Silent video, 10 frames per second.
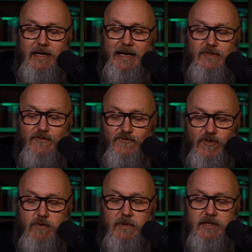and the
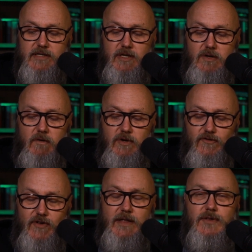firmness of your
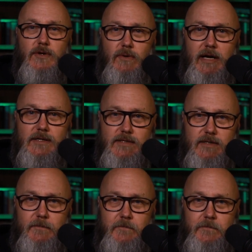faith in Christ."
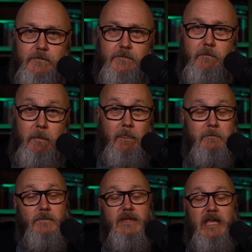
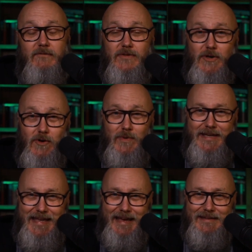Even though we
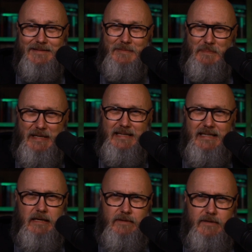can't be
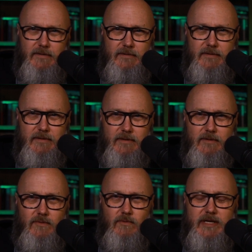together,
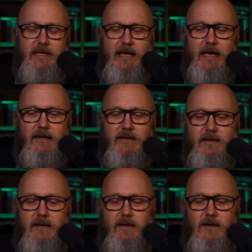we can
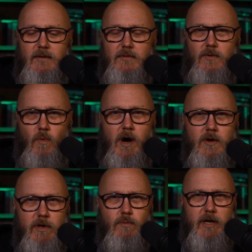
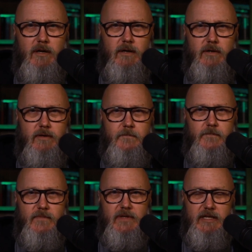walk with one another
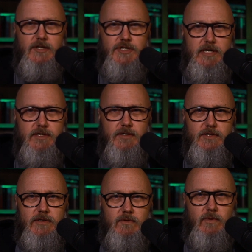in
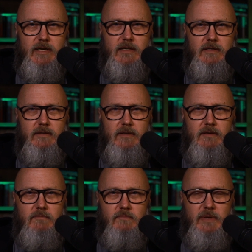Jesus. We can
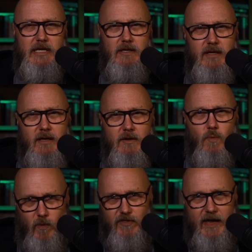be
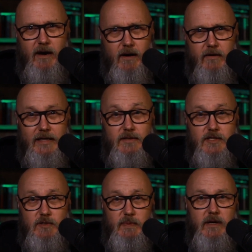there in
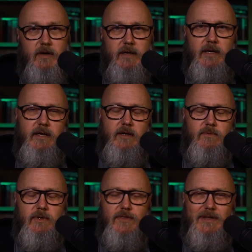spirit
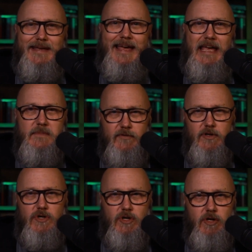with the aim of
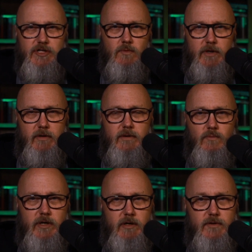encouraging one
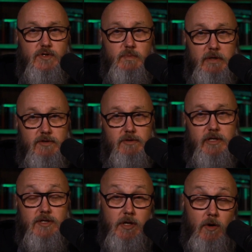another
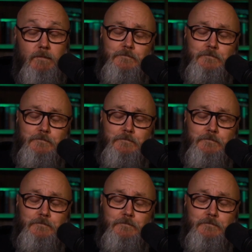spiritually. So